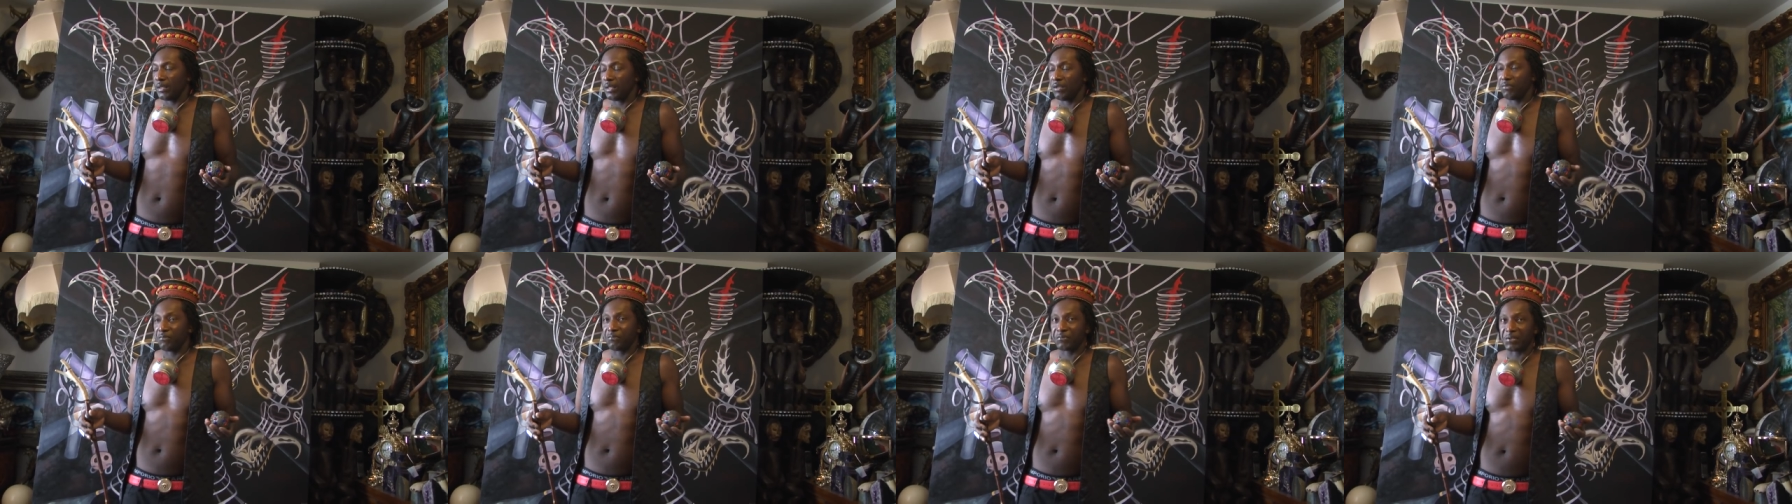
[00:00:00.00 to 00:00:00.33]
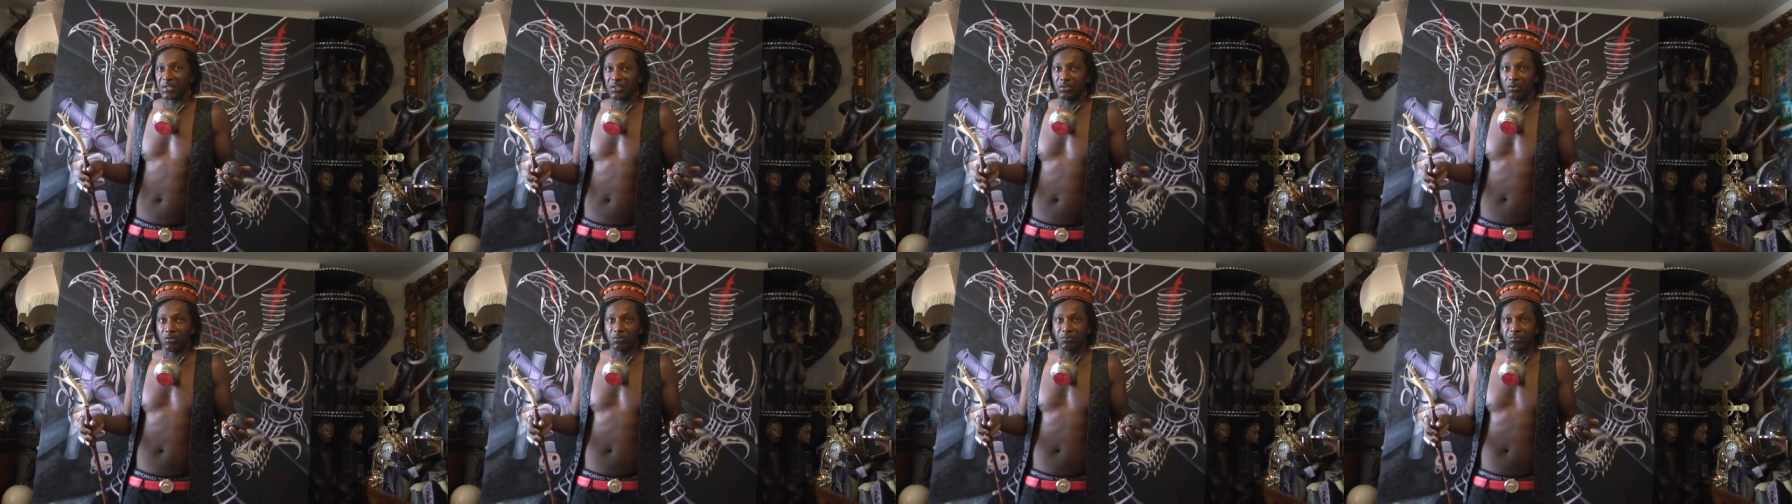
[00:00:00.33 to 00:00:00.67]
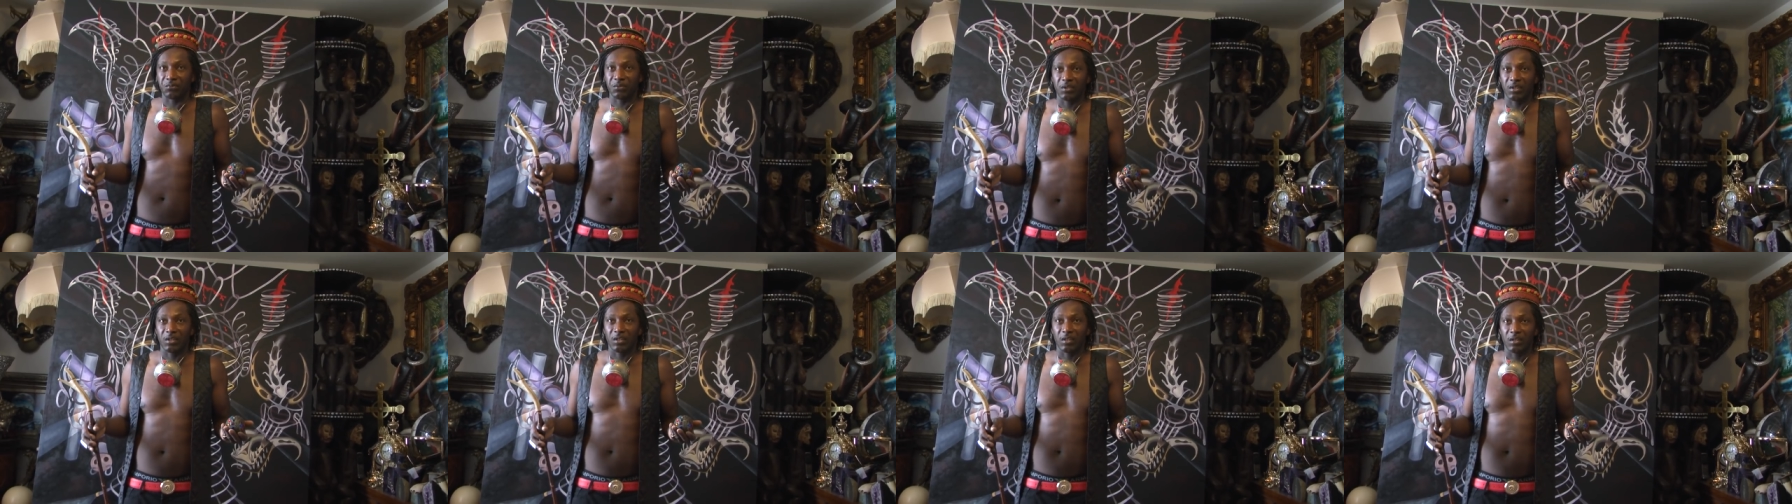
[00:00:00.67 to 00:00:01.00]
afraid of
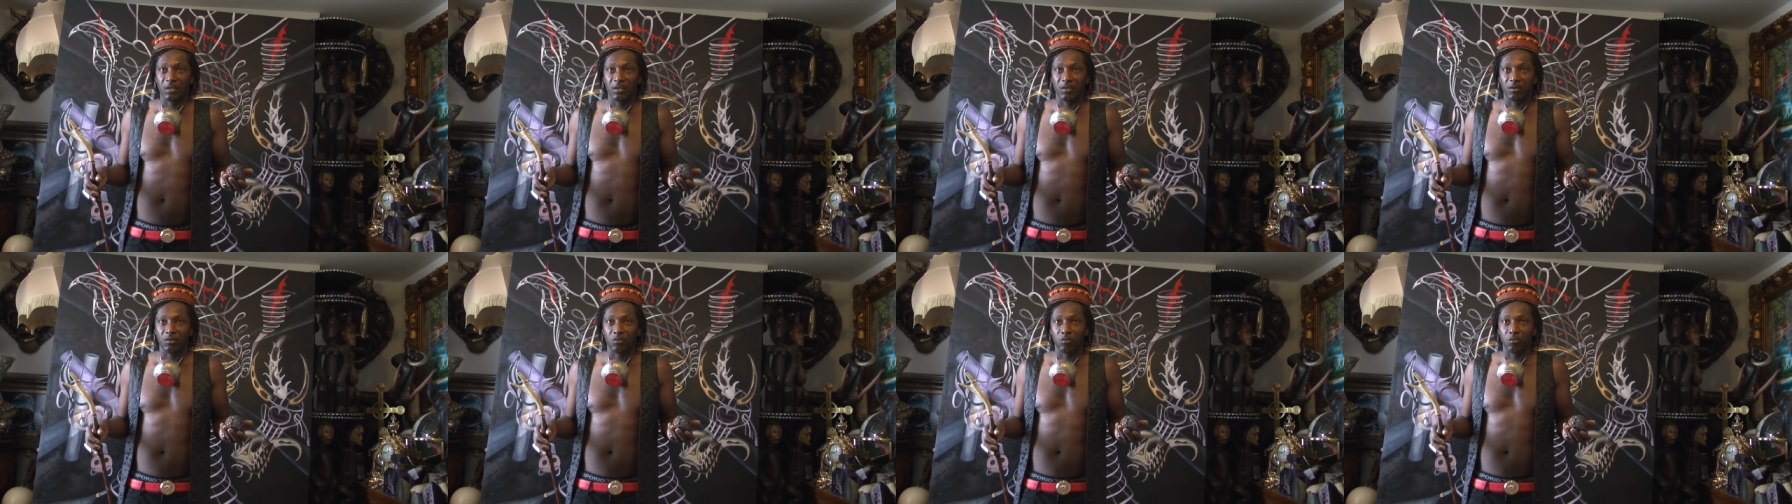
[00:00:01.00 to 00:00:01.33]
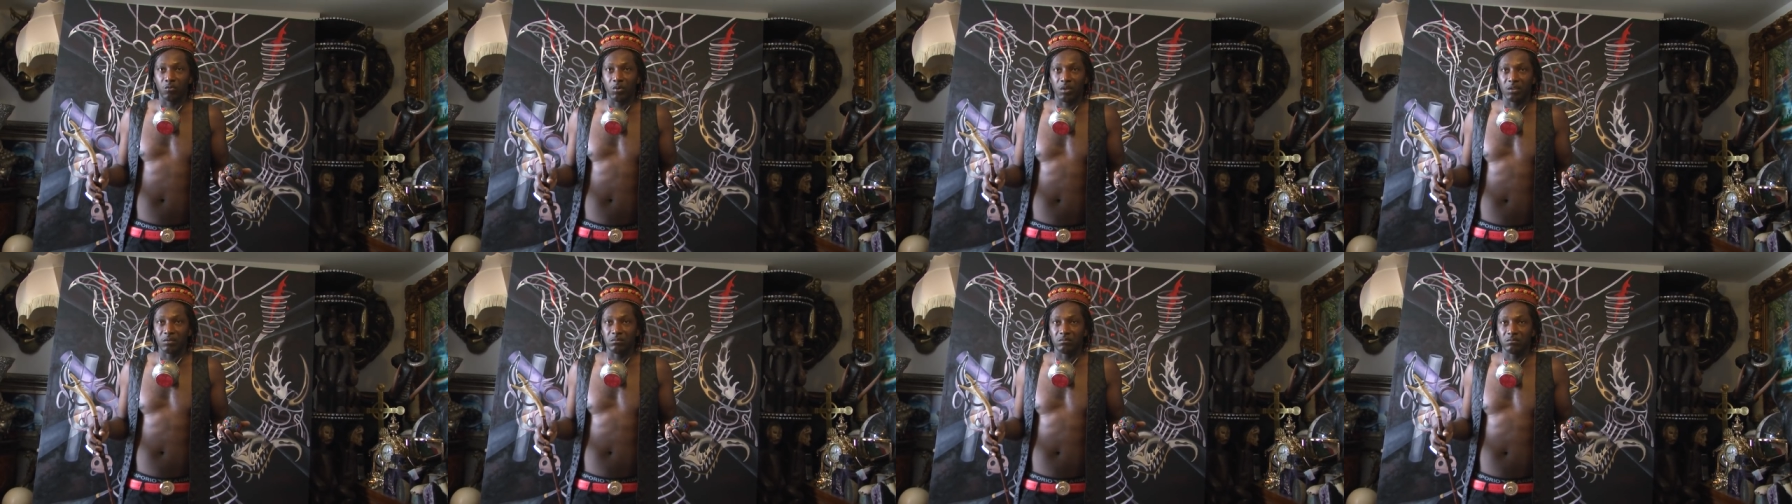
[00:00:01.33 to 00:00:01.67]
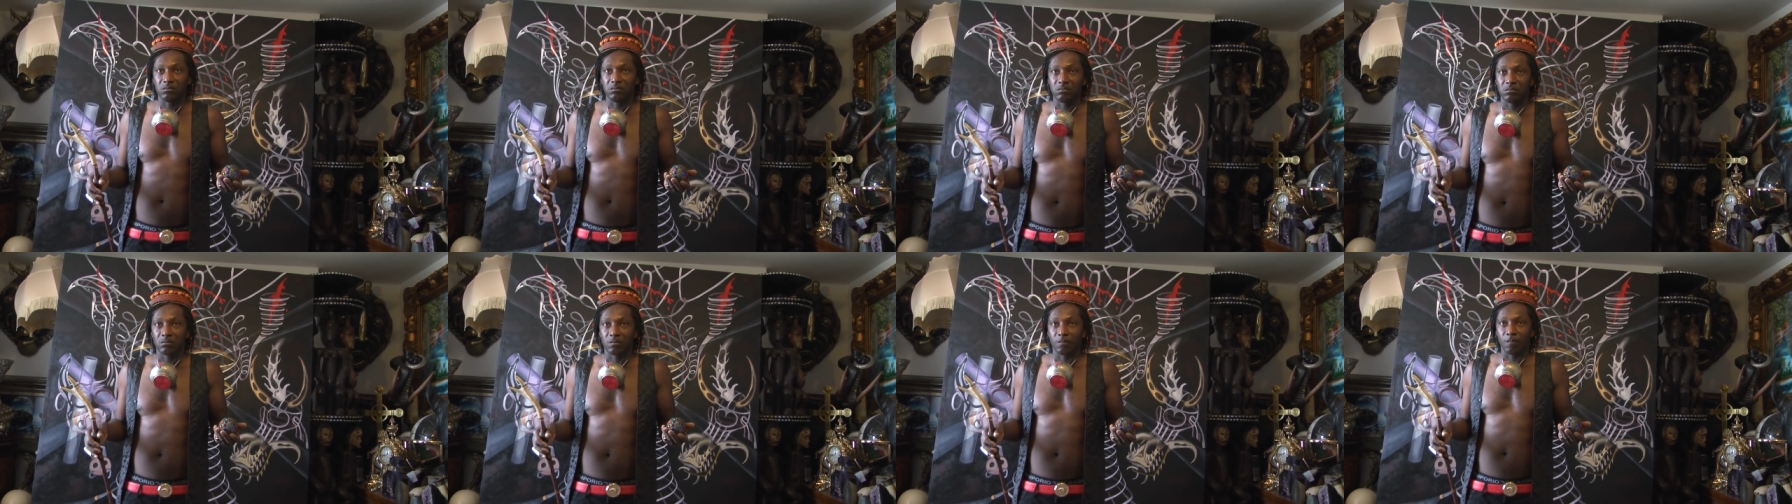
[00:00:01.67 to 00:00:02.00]

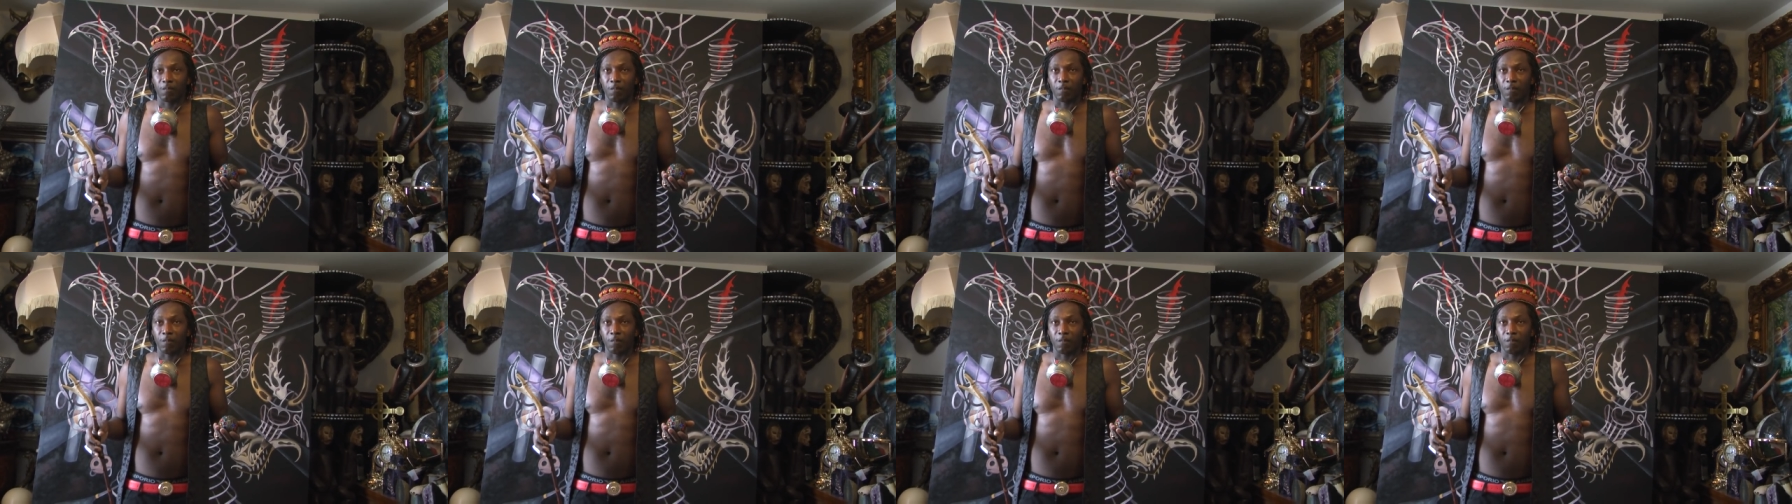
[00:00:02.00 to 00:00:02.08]
when